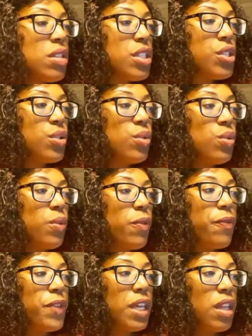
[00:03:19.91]
to
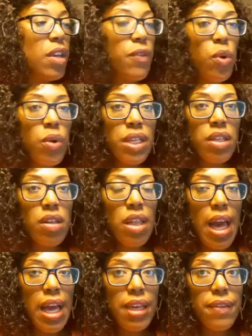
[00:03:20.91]
fill a void in your
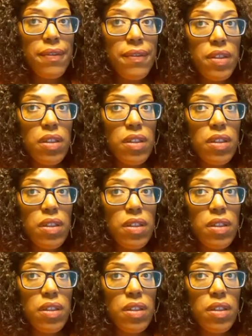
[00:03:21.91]
life?